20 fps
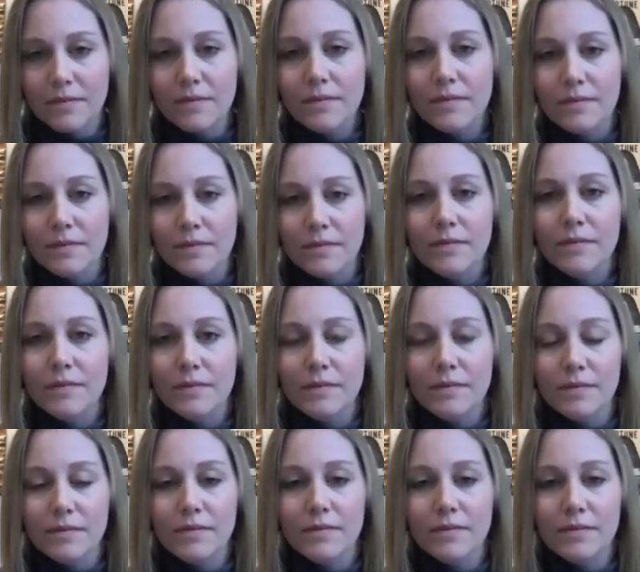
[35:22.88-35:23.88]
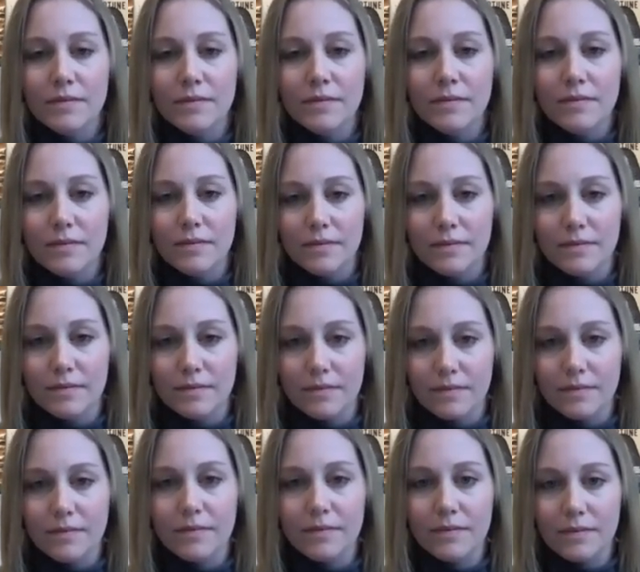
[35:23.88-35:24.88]

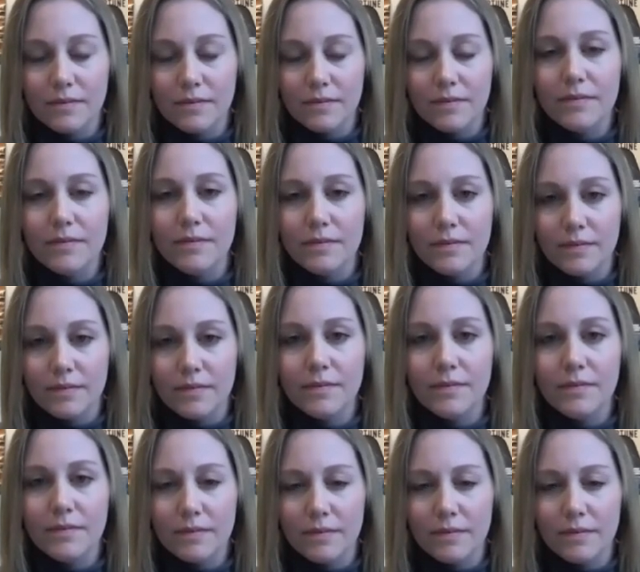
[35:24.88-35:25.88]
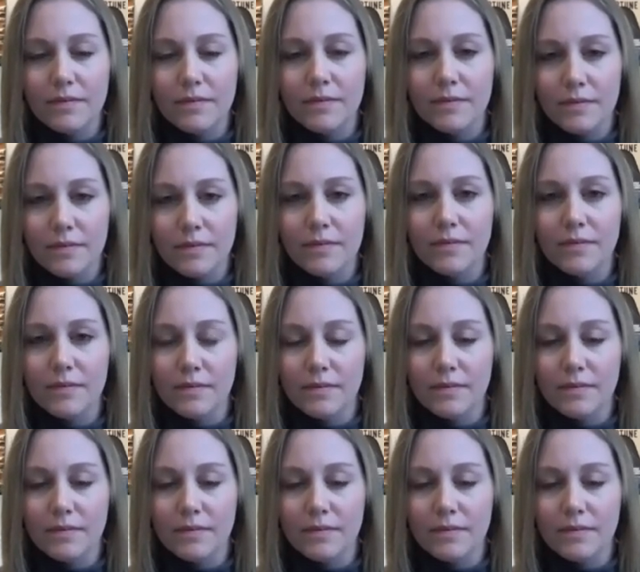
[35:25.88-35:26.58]
The person shown says nothing.